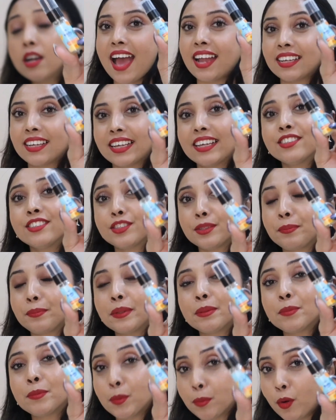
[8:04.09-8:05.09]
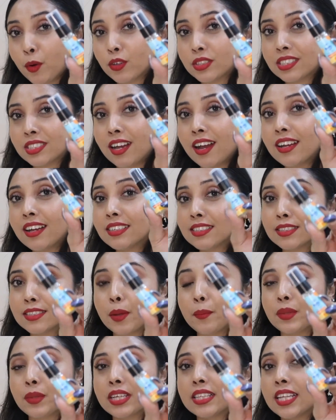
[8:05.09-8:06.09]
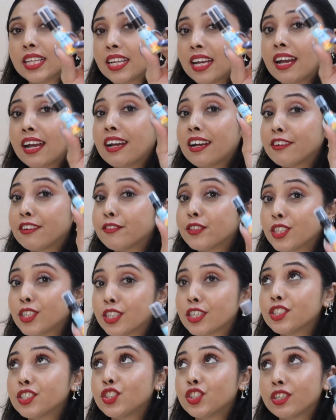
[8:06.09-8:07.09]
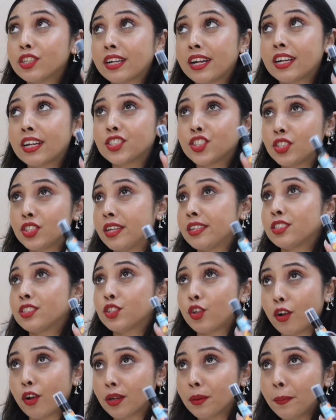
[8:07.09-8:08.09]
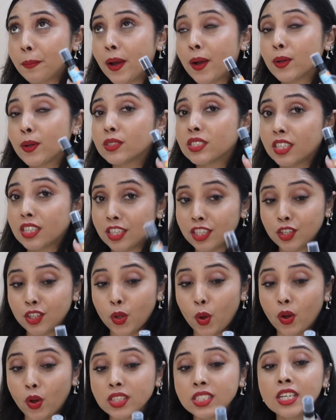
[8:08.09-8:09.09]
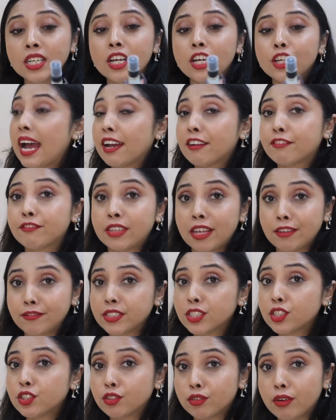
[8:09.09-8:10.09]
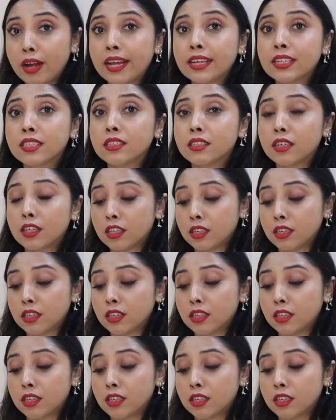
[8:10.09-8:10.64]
And again, Trippin Mimosa is something that I have heard Shreya Jain talk about a lot. I have never tried